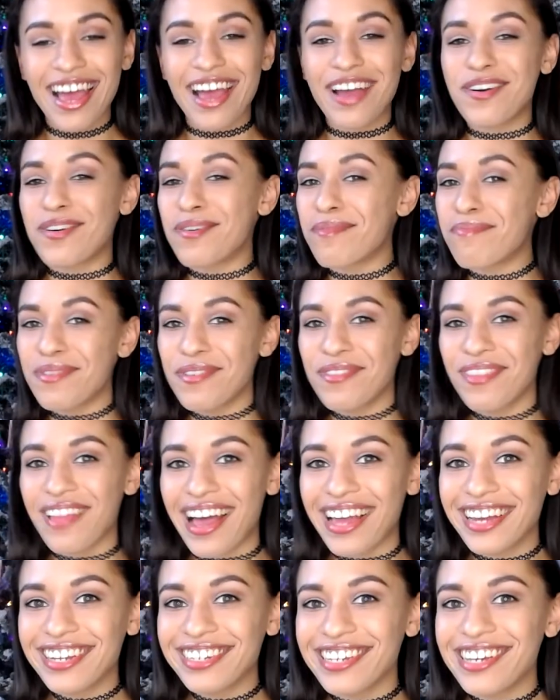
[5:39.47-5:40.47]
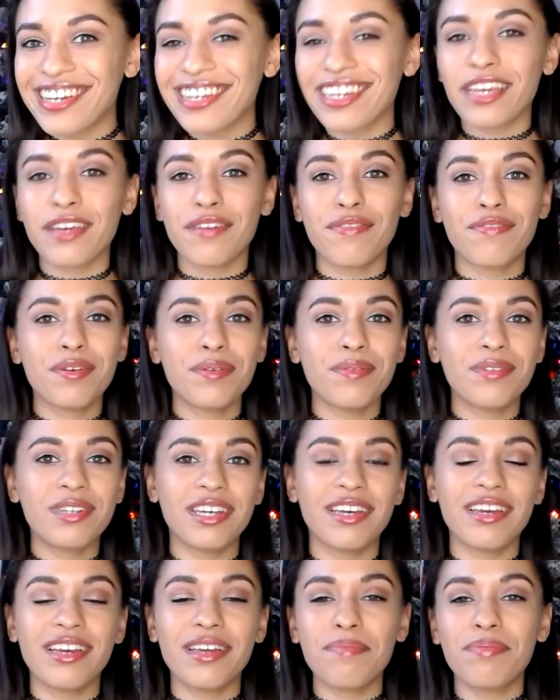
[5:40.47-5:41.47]
I hope you liked it. If you
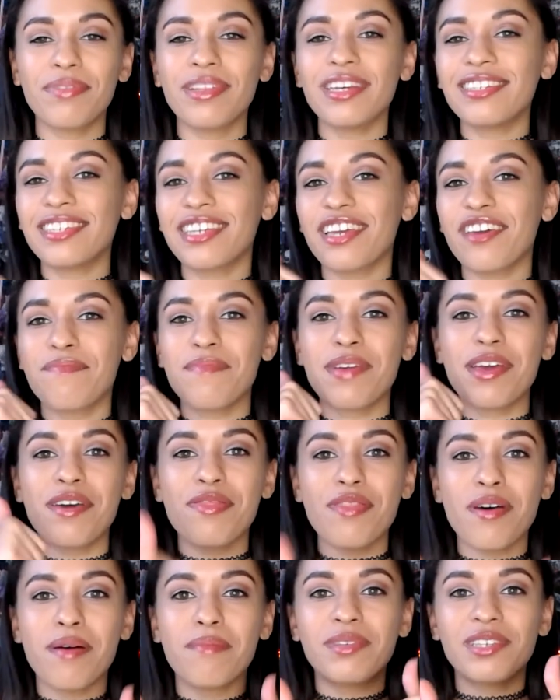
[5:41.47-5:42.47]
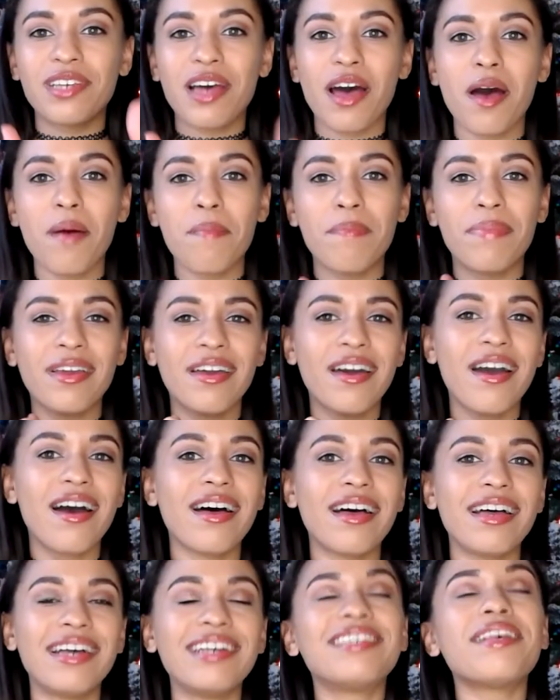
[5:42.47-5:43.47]
did, please give me a thumbs up
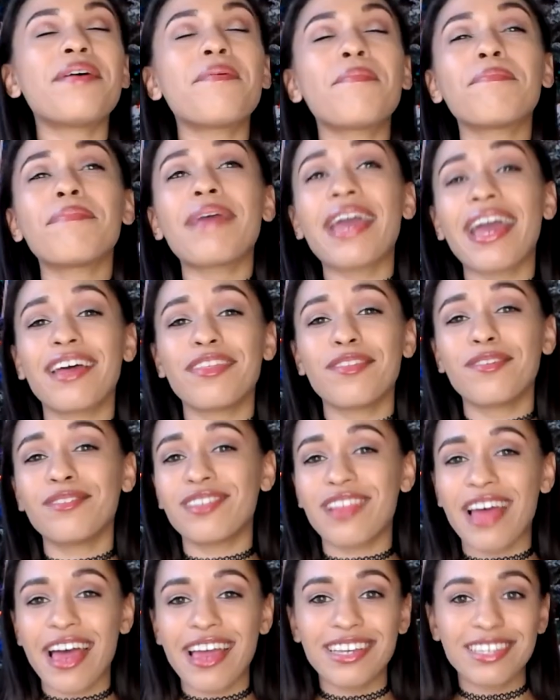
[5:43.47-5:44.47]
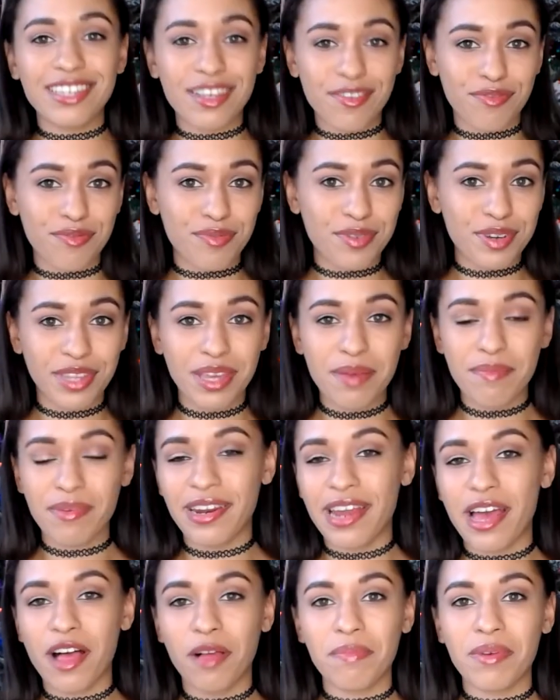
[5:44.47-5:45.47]
because man, those likes have really
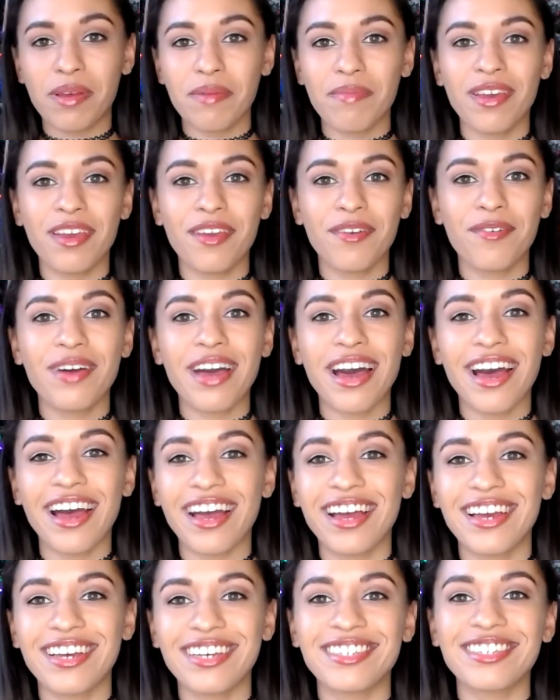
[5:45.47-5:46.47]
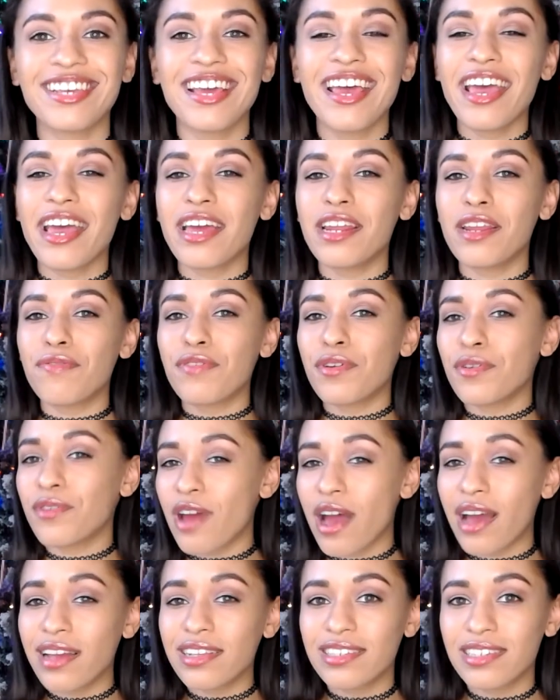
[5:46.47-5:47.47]
been helping me, you guys. And if you're
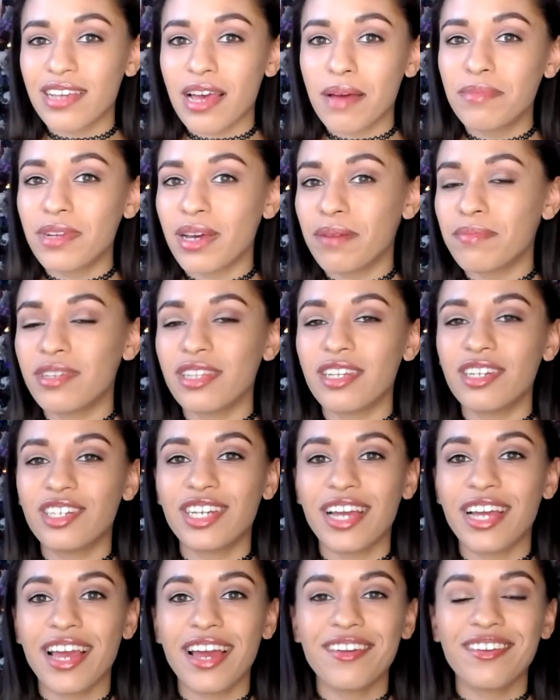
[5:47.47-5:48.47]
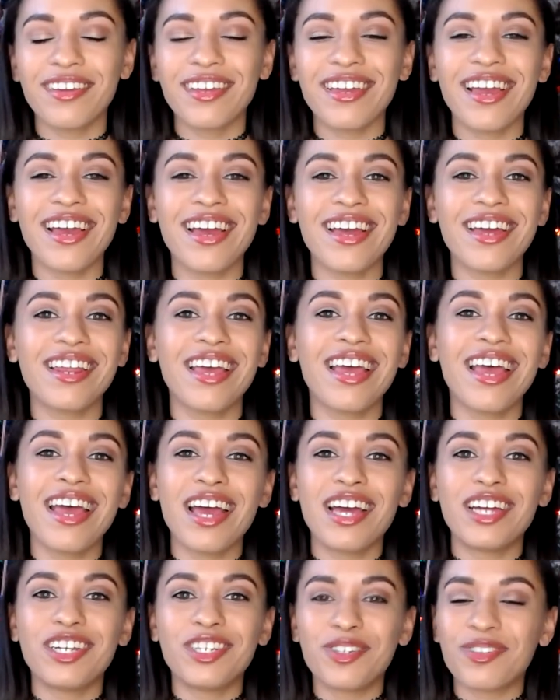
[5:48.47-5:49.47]
not subbed up to the channel yet,
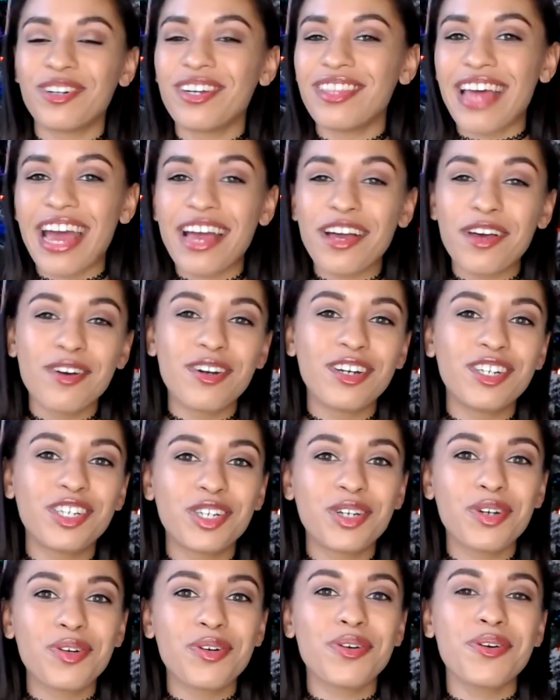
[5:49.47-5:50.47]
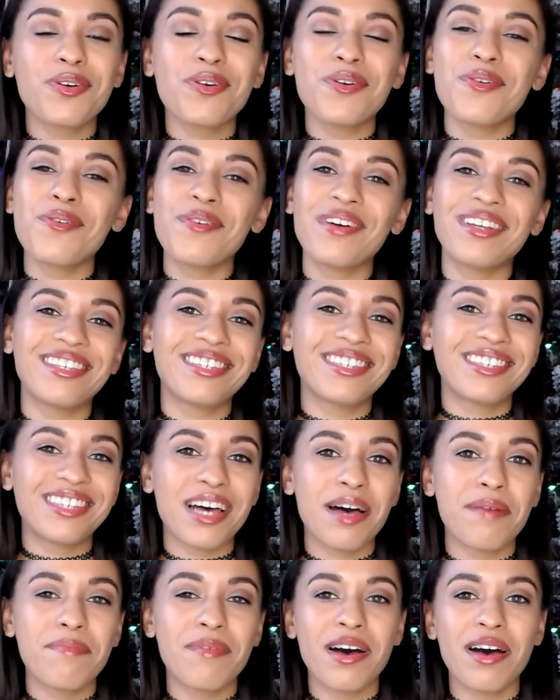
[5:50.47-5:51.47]
join that Kush crew and
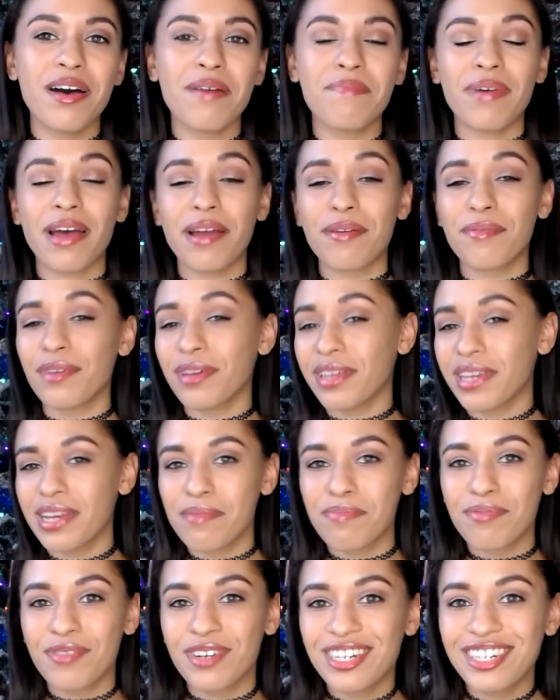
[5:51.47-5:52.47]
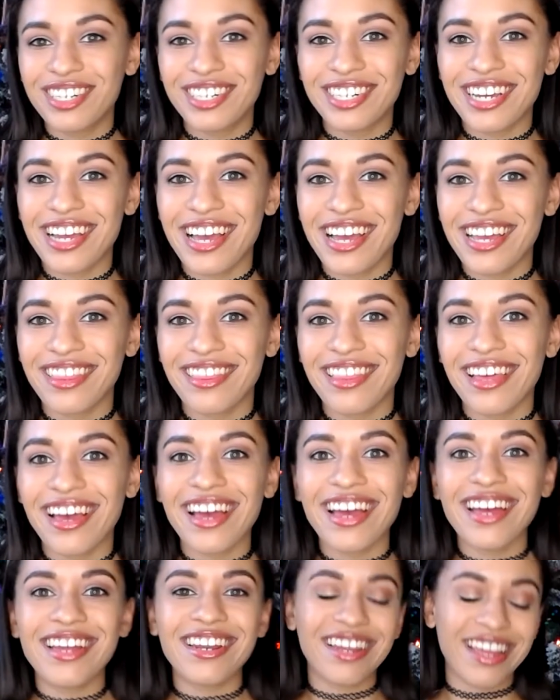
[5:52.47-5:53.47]
sub up. I really appreciate
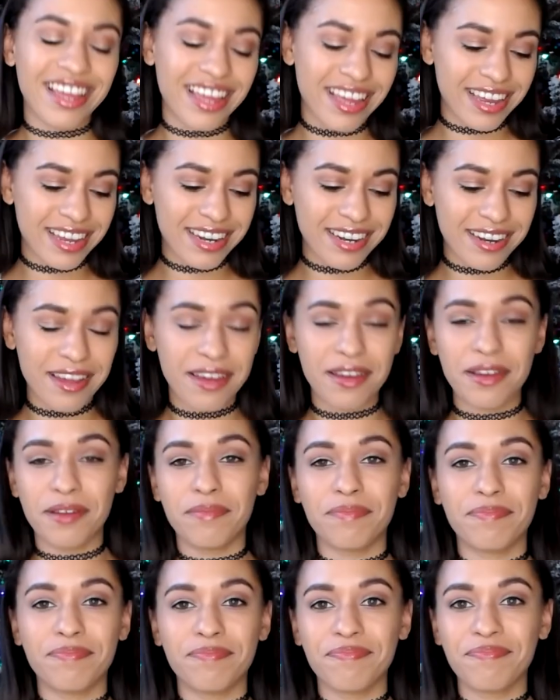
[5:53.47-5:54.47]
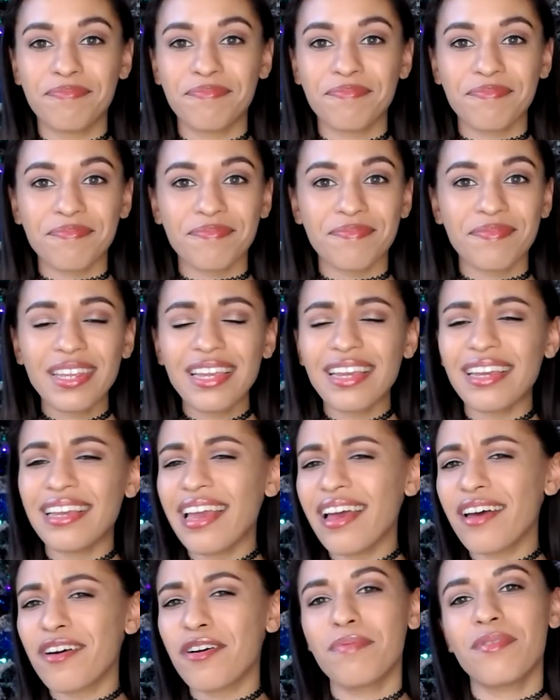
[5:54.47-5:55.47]
that. And
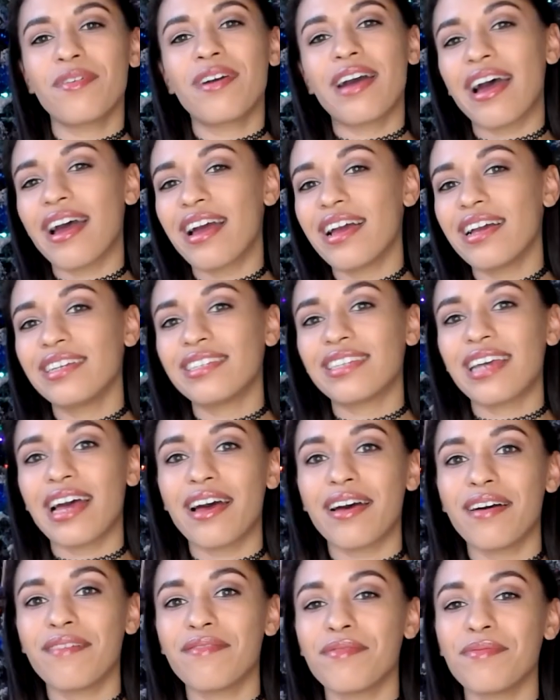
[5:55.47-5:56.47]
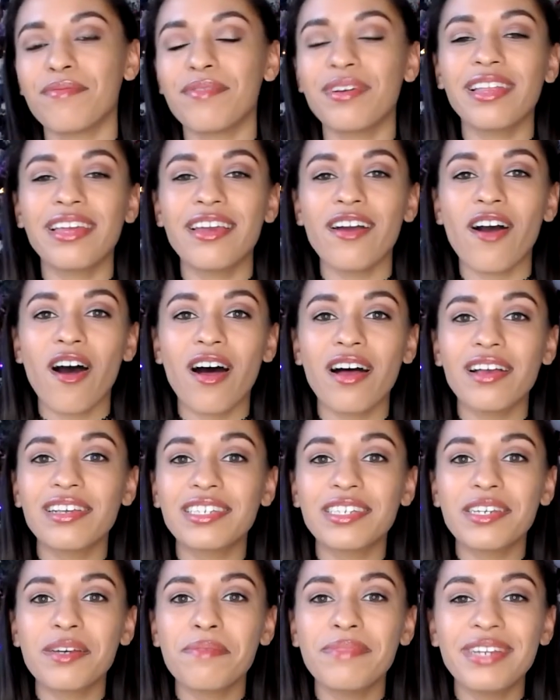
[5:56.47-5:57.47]
yeah, hope you guys have a really
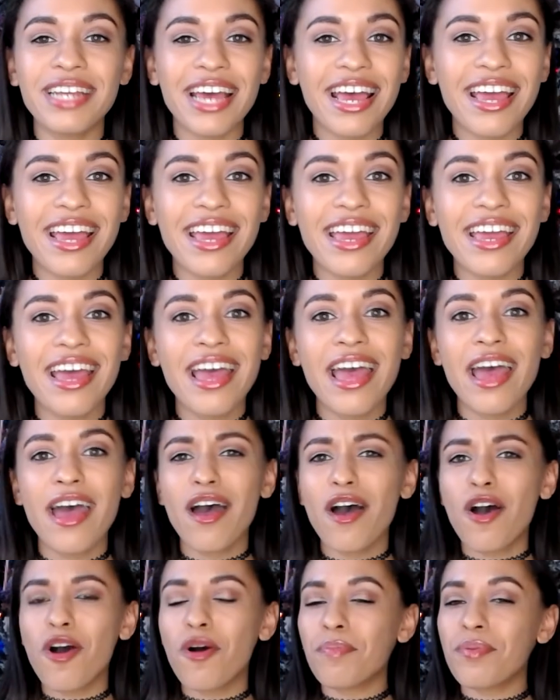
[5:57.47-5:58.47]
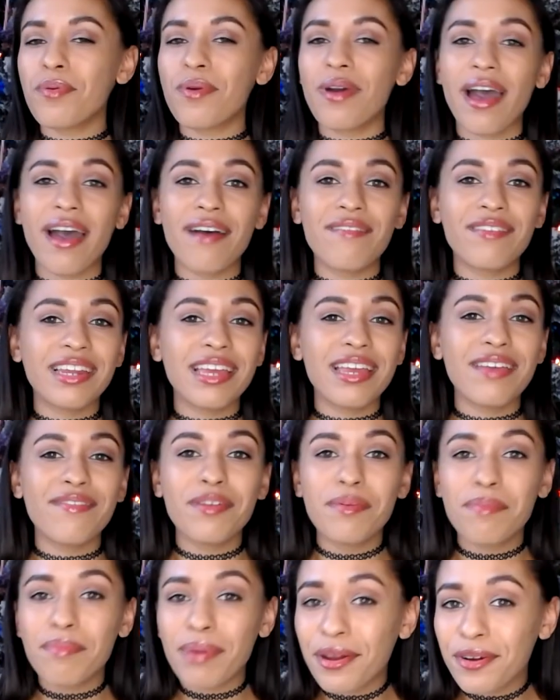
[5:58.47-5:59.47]
awesome day. Hope you have an
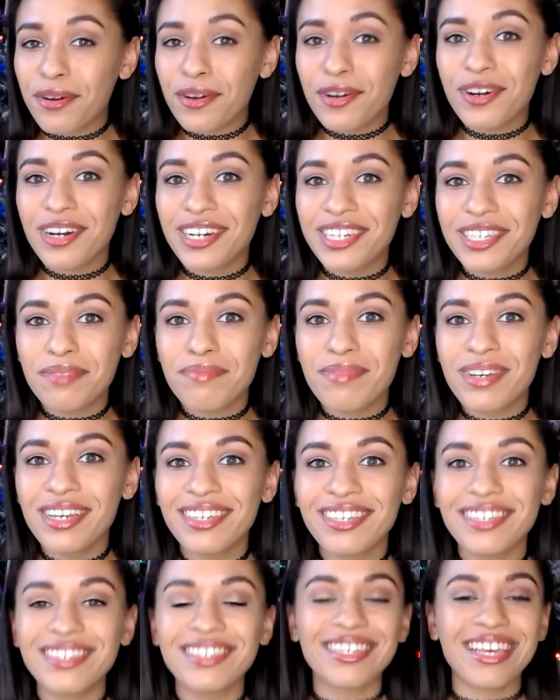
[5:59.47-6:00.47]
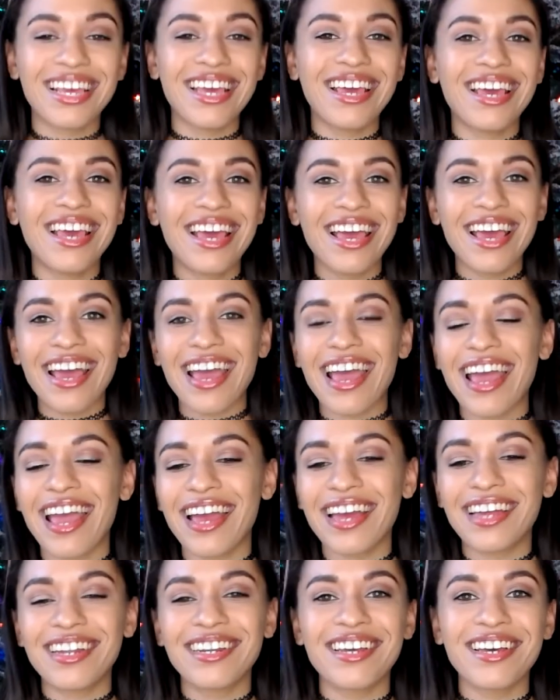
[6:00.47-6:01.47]
even better Christmas.
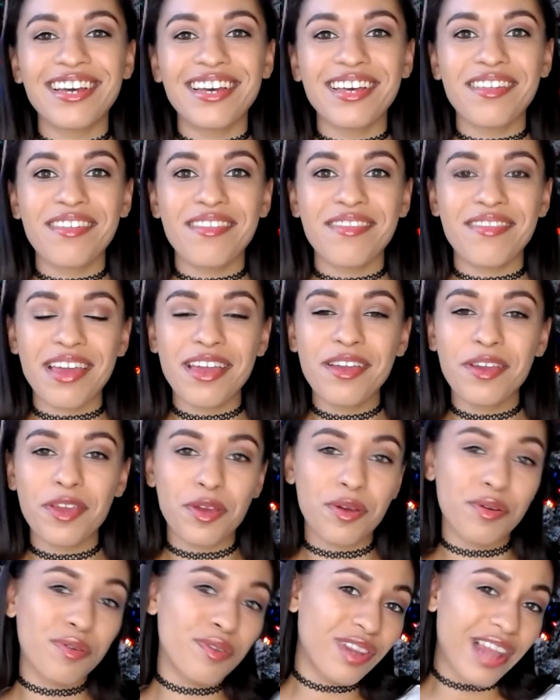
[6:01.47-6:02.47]
And thank you.